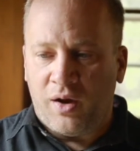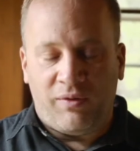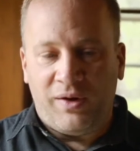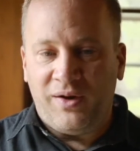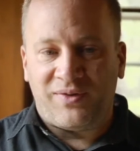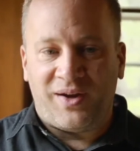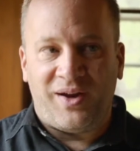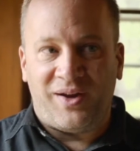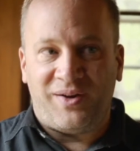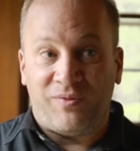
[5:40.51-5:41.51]
I realized
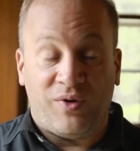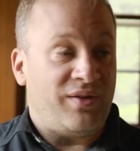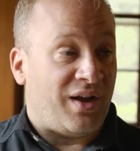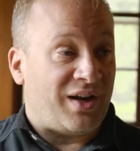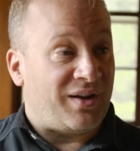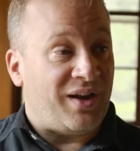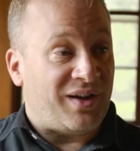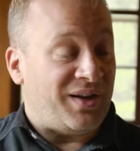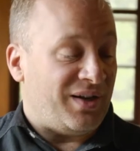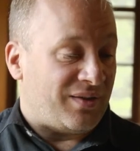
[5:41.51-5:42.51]
I, I, didn't want that.
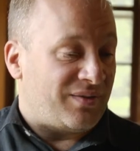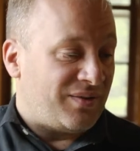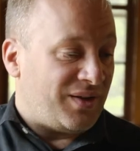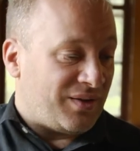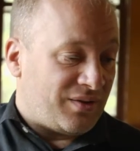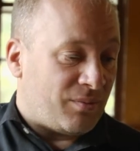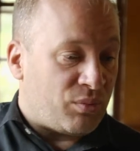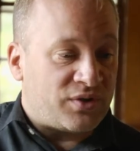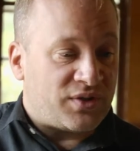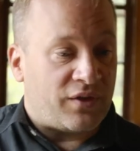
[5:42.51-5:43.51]
Yet I needed, you know, the
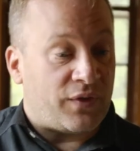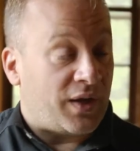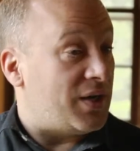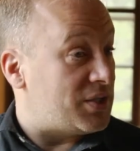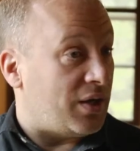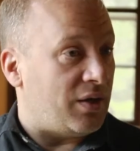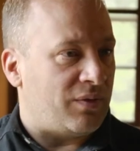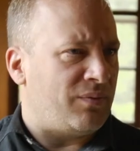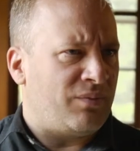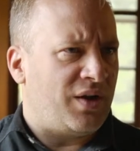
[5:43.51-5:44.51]
board certification.
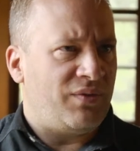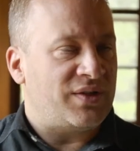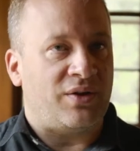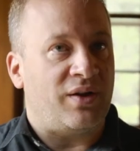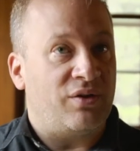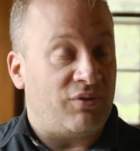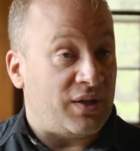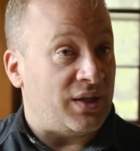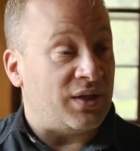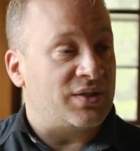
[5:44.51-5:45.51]
I was only
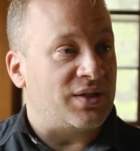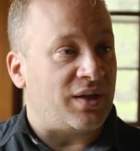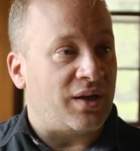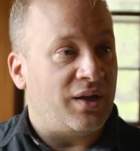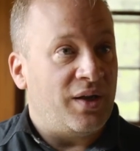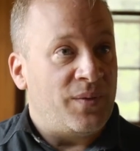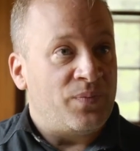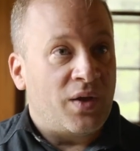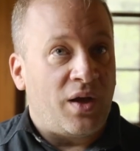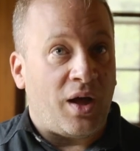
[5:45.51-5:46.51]
three years, and I,
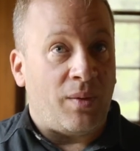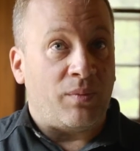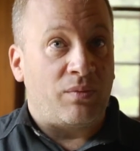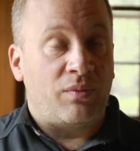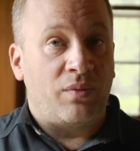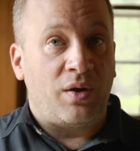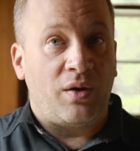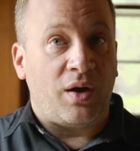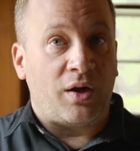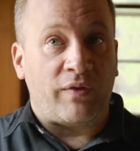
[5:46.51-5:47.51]
um,
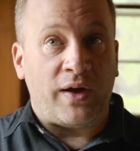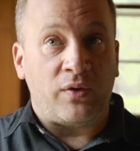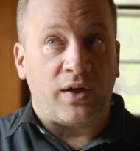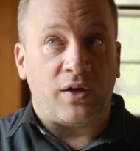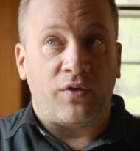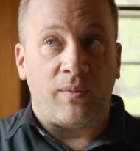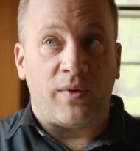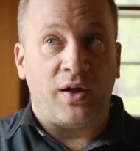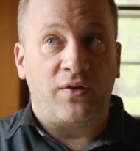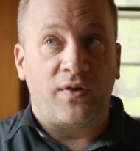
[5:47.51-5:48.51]
I graduated from
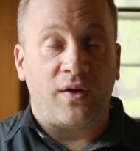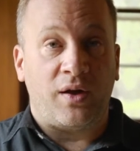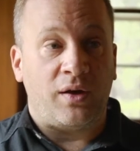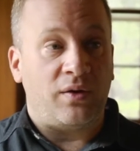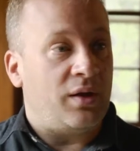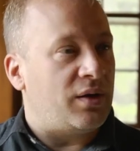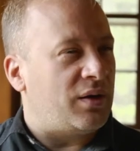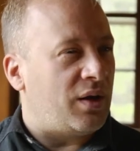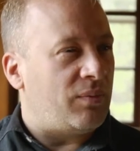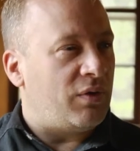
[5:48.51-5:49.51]
that. And
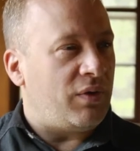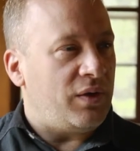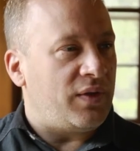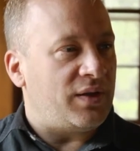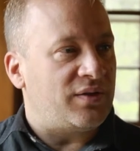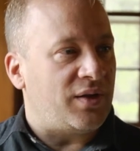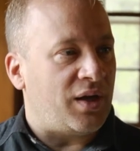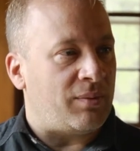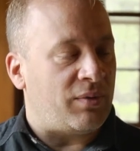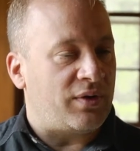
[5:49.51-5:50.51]
then um, around that
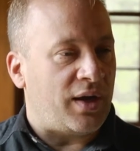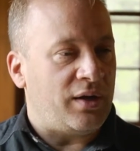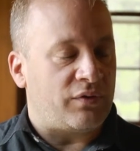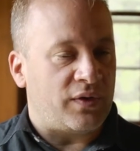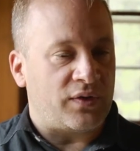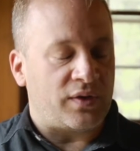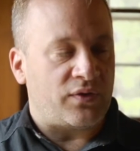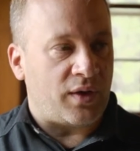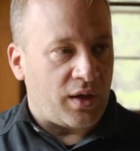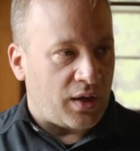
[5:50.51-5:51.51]
time, at the end of
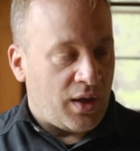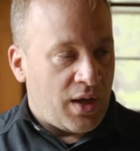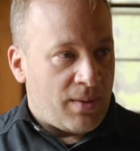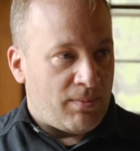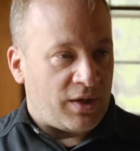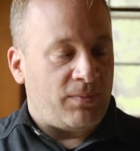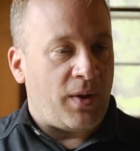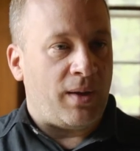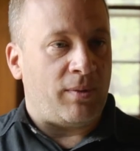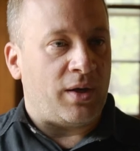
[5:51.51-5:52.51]
residency, I met
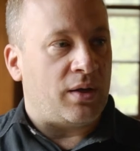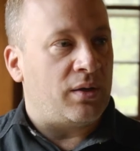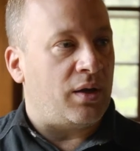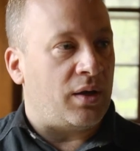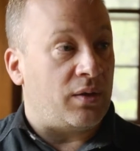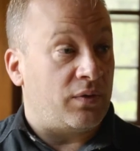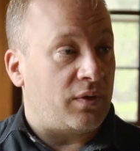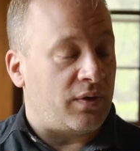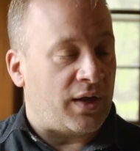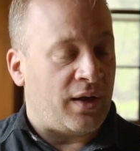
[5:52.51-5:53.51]
Pamela and
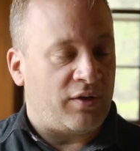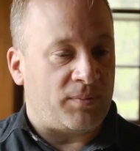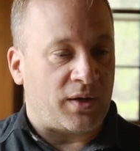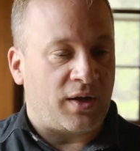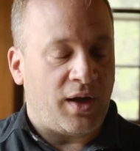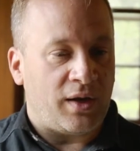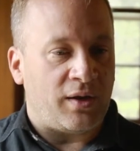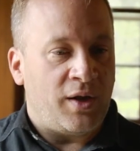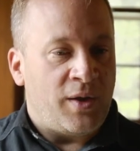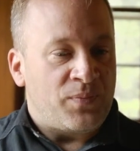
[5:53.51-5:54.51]
her then husband
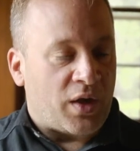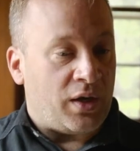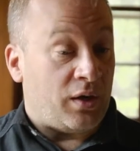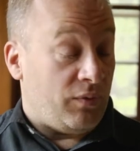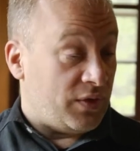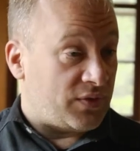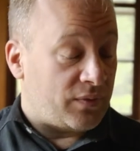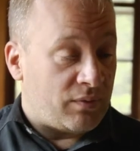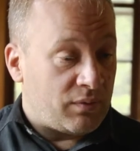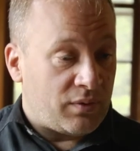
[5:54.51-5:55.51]
Ken, and I
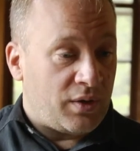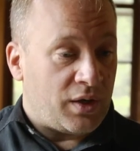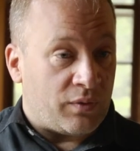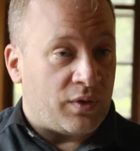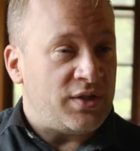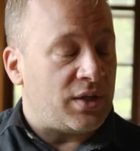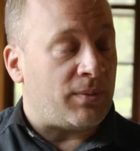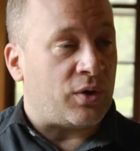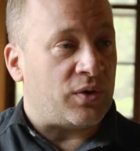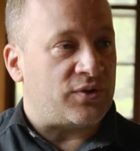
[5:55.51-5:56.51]
was. You know, voicing
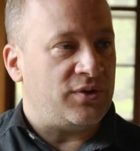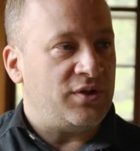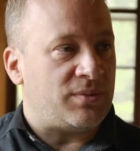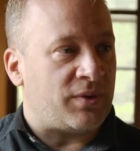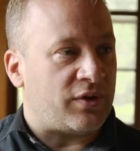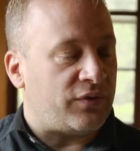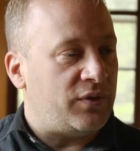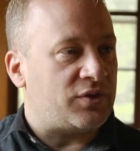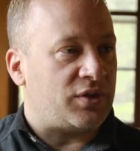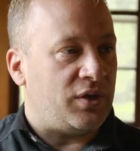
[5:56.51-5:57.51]
my concerns about the
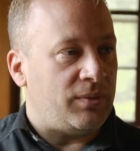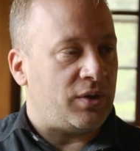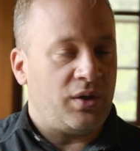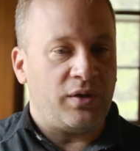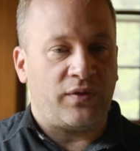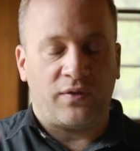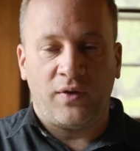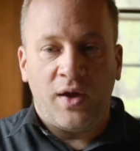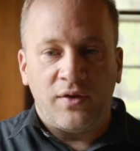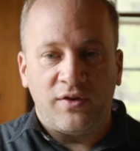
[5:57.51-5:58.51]
future. Oh my God,
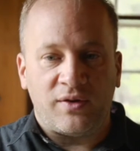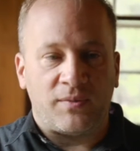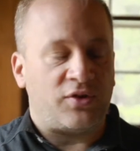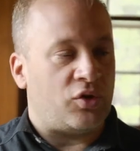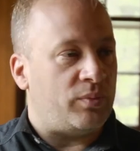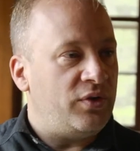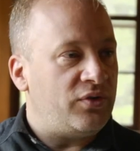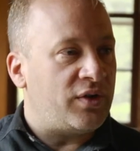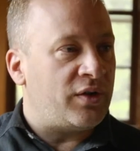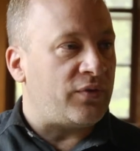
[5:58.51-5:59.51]
this system is so
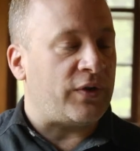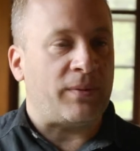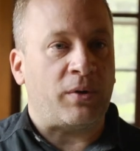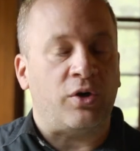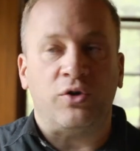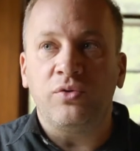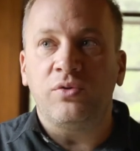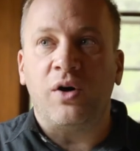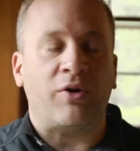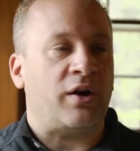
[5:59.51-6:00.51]
abusive, and what am I going to
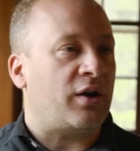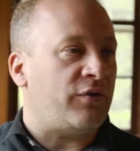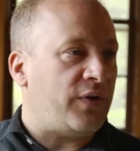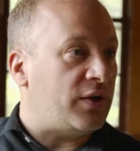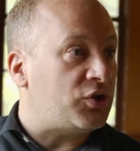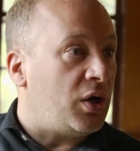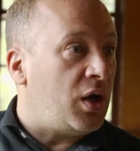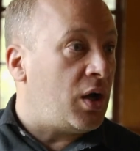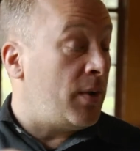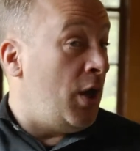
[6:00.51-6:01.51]
do? How am I going to find a
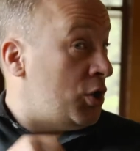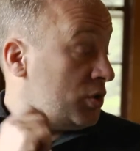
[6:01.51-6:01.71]
job?